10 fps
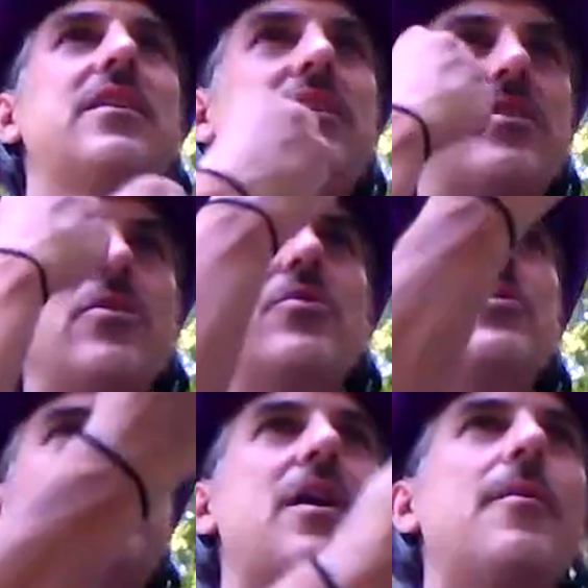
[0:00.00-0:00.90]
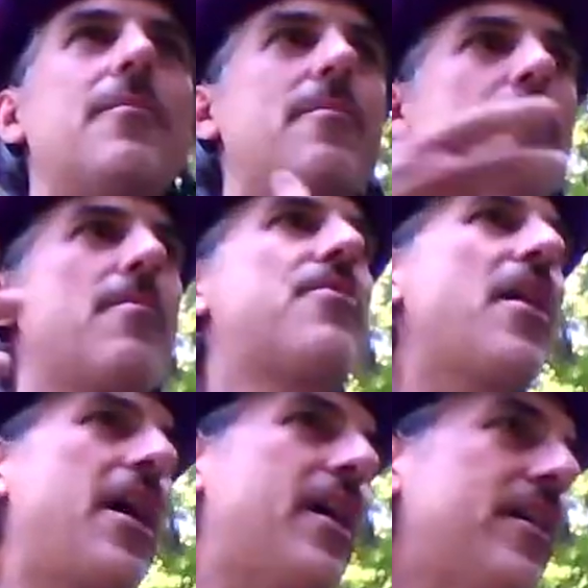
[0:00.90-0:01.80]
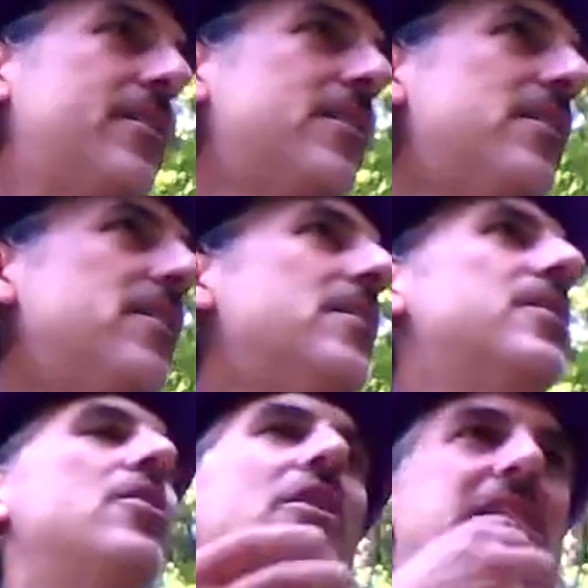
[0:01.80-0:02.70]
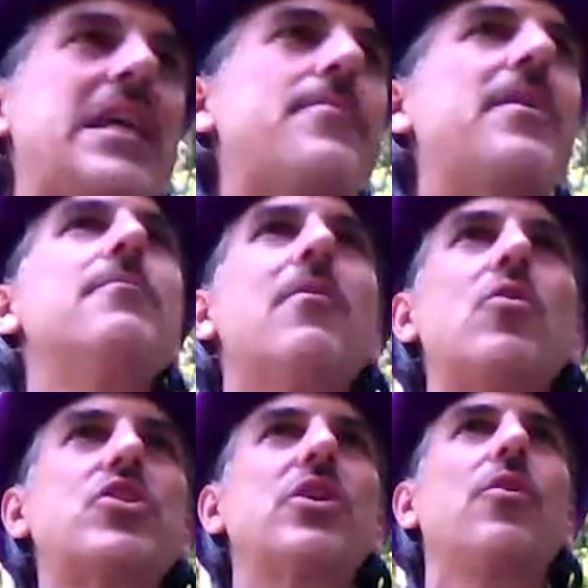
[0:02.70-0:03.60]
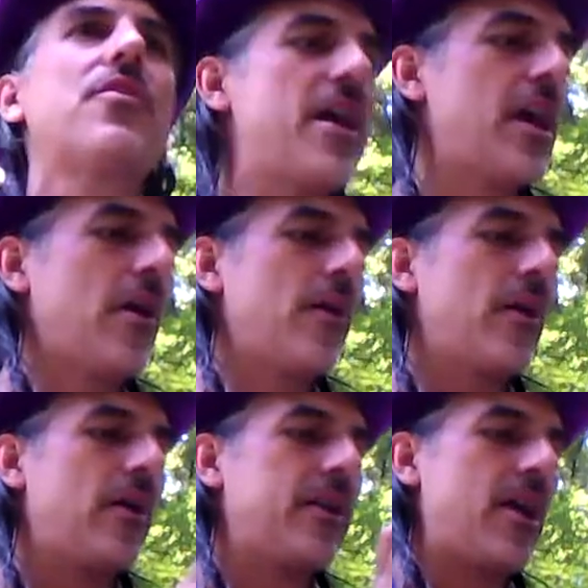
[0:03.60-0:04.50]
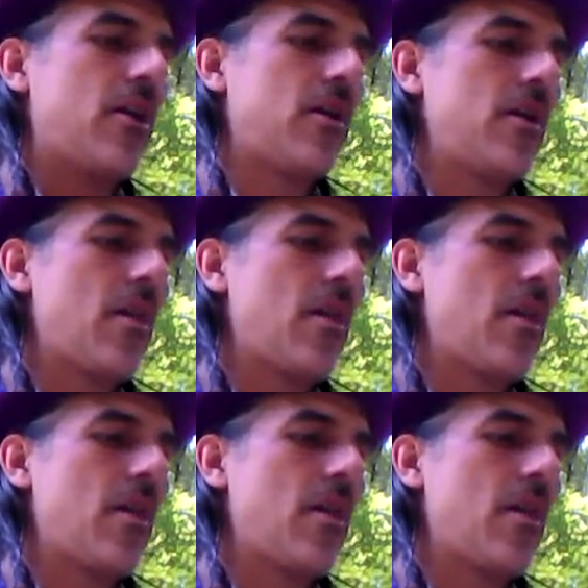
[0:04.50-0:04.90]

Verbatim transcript: to something, you know, a deep emotional thing going on here,